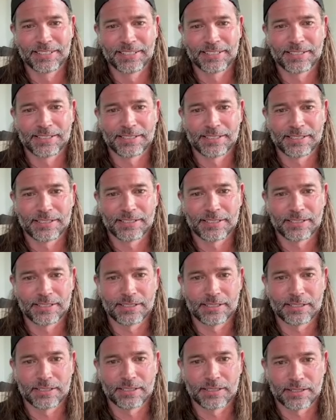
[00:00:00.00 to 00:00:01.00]

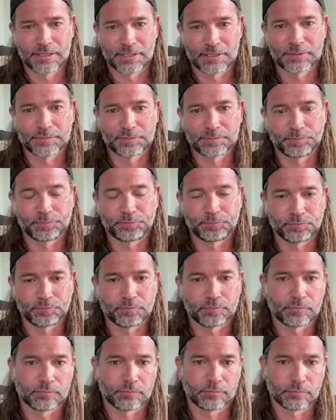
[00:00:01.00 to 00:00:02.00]

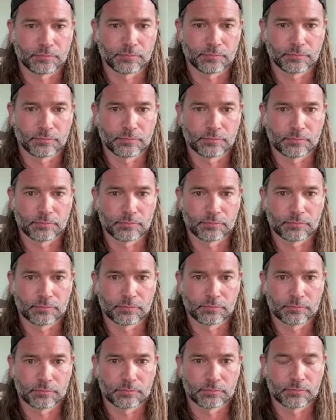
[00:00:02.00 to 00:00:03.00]

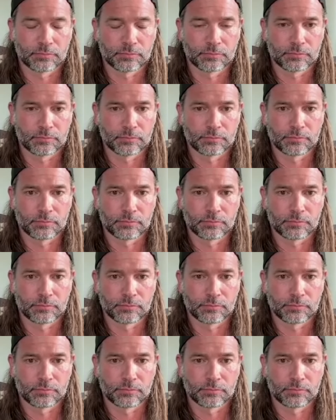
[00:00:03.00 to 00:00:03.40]
This person isn't speaking.